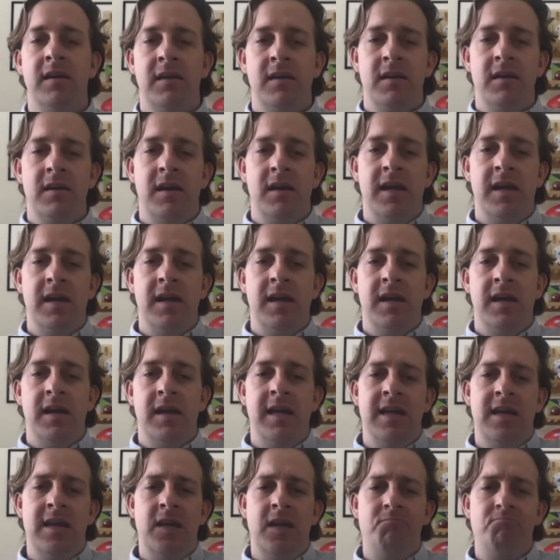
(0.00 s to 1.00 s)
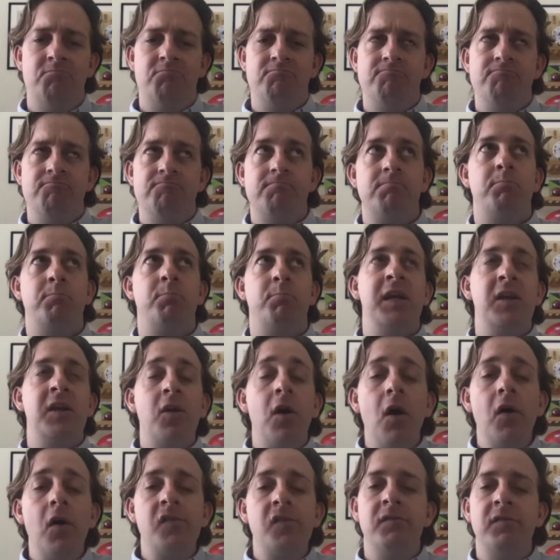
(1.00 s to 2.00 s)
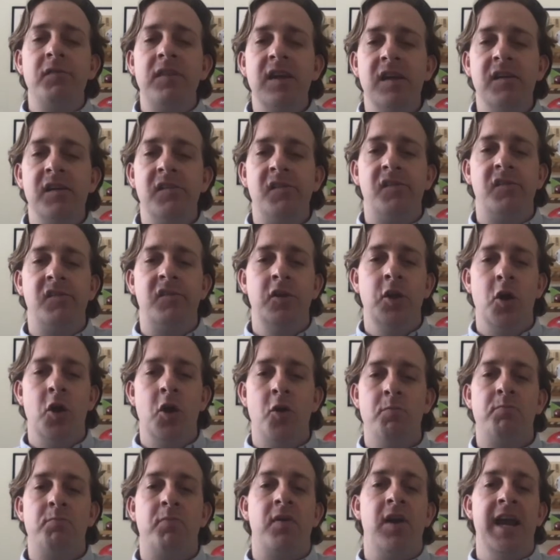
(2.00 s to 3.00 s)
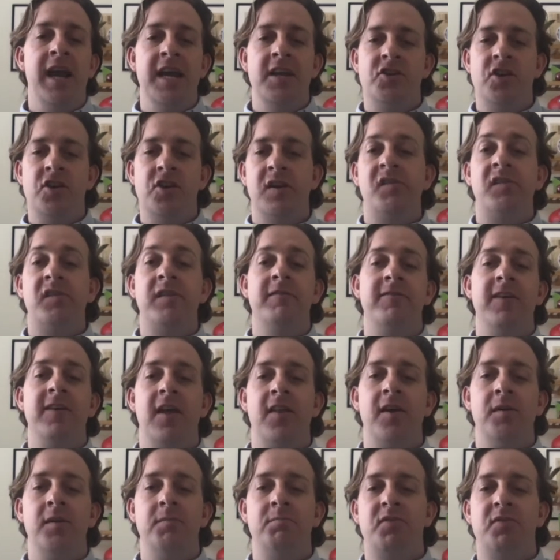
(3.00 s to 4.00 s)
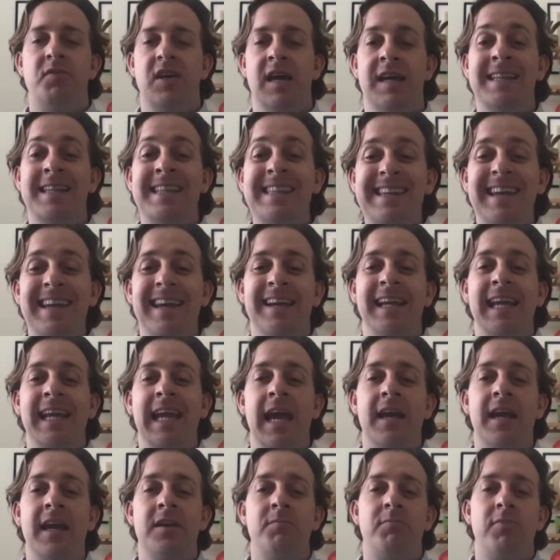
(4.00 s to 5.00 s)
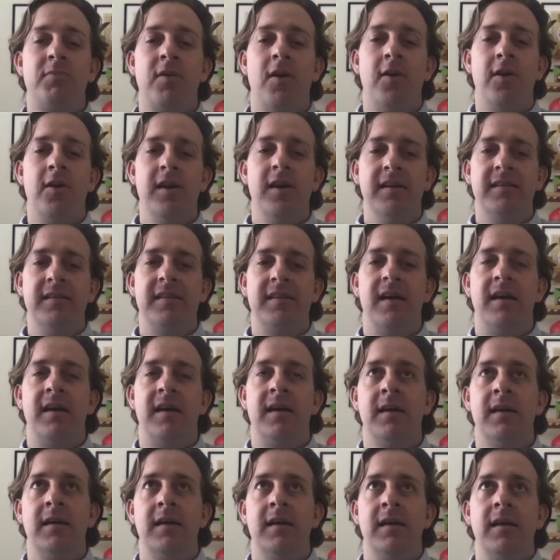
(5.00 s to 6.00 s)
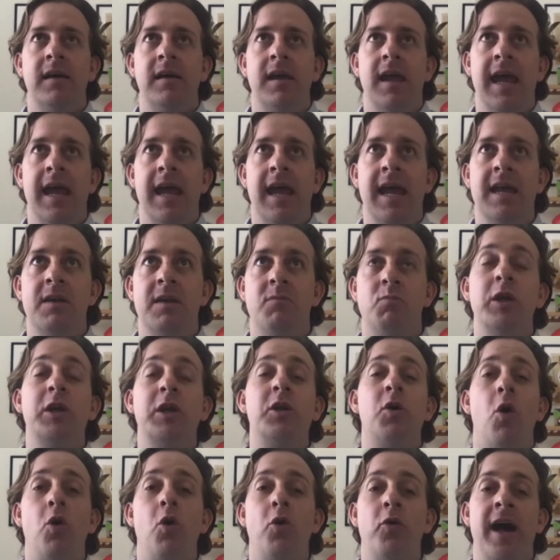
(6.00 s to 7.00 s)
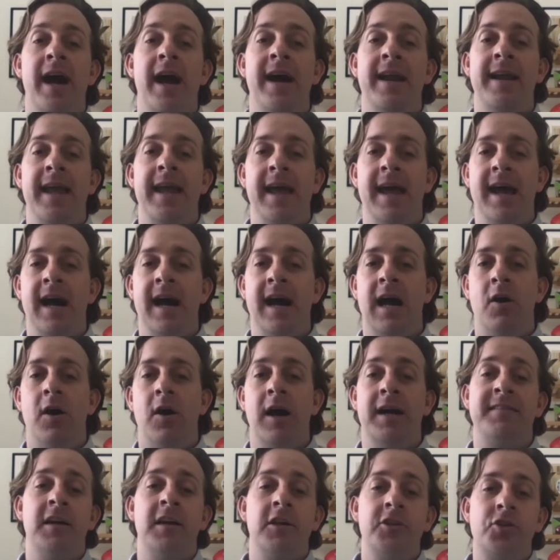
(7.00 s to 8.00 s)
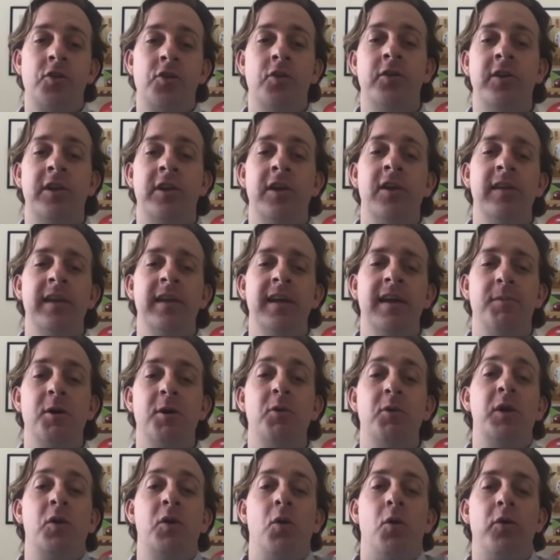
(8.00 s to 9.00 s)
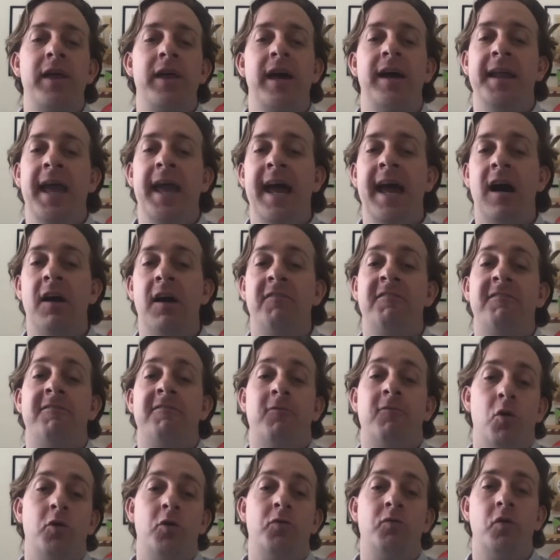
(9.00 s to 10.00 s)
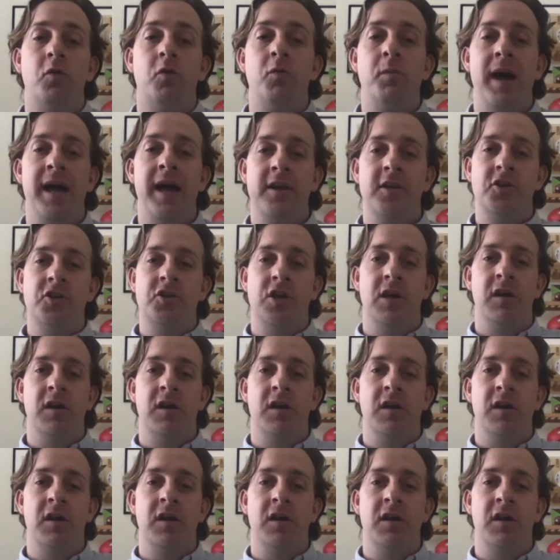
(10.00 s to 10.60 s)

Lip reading: And because of this, Branch has developed a dedicated product and we call that I touched on it earlier, but we call that our Fraud Rule Manager.